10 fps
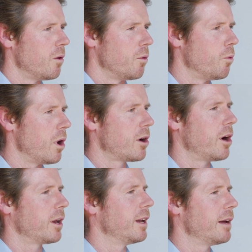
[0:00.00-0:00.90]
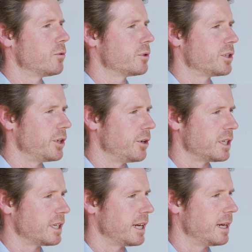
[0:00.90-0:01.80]
What kind of levels do you
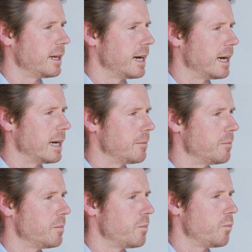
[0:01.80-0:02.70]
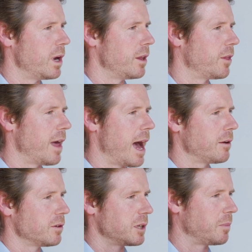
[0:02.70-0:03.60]
see um, with
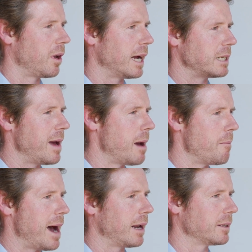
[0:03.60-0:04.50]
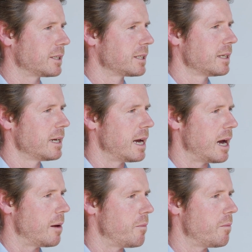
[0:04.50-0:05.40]
that supply demand balance
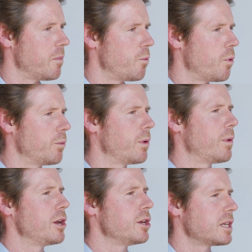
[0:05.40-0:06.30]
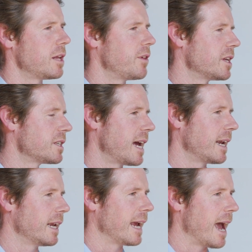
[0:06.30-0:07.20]
um, what, what, where do you see things
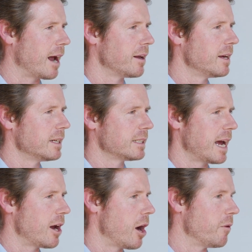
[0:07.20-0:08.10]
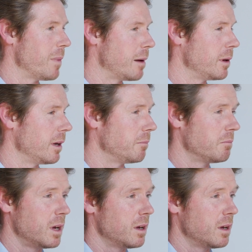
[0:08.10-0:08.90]
settling out, say, over maybe